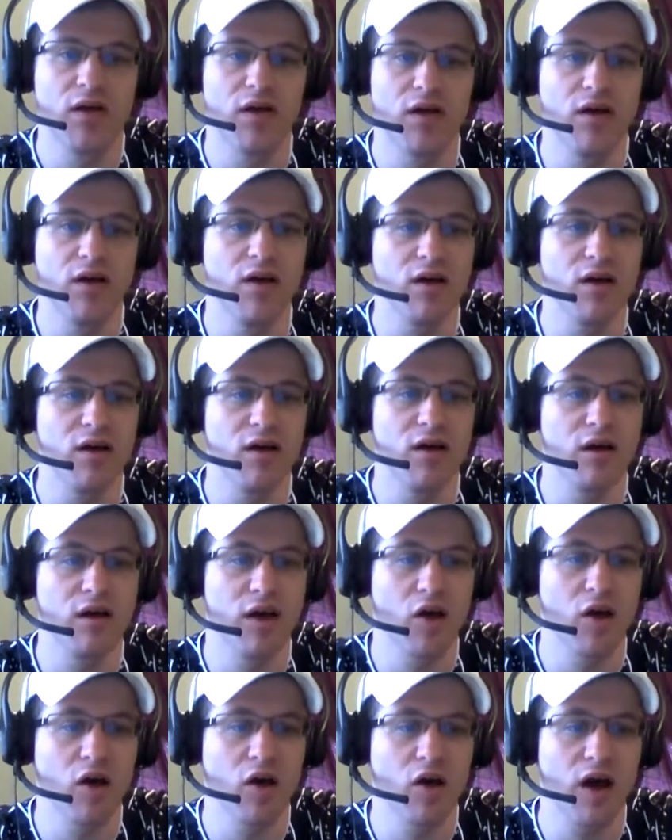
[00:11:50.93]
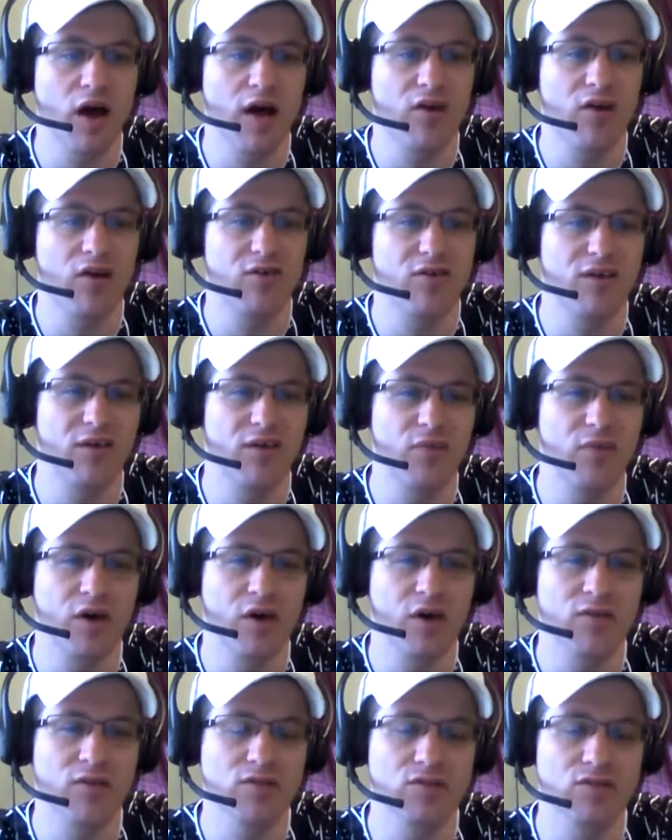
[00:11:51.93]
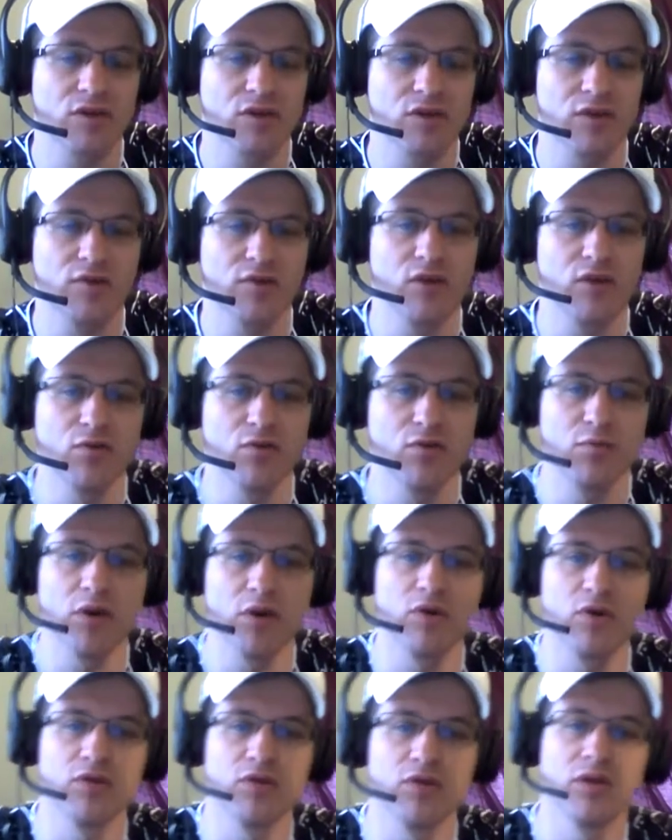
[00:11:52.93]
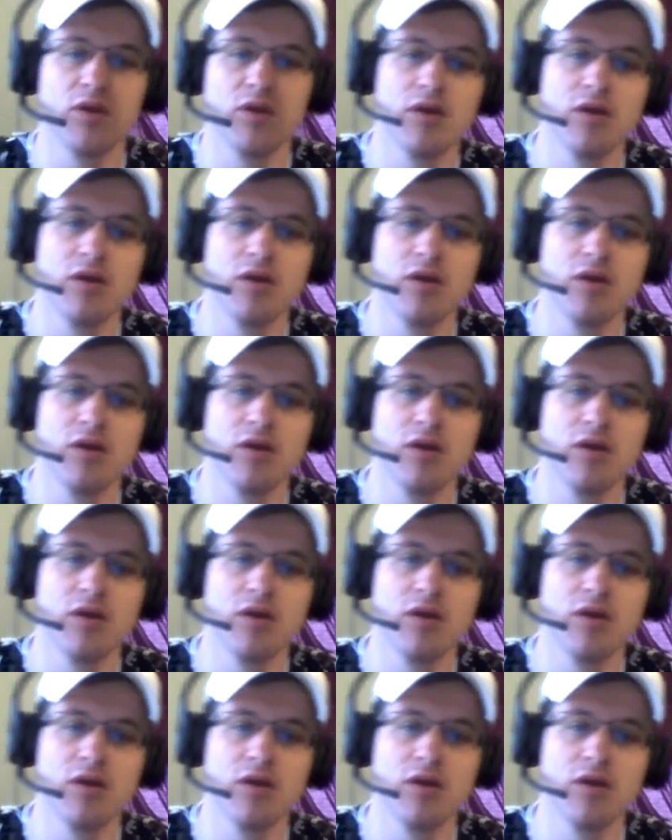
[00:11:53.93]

I'm not sure I would go with both,